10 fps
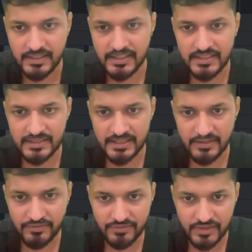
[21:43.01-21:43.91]
Else
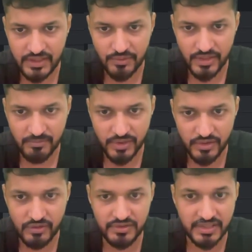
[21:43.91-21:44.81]
if counter
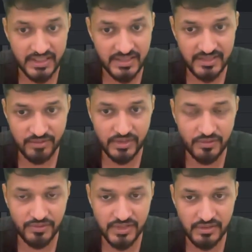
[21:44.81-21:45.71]
modulo 3 is equal
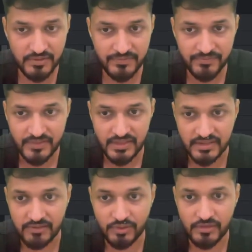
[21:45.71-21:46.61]
to 0,
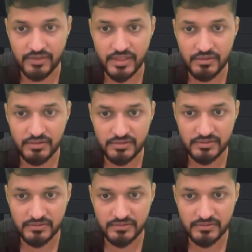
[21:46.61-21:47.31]
then what we'll do?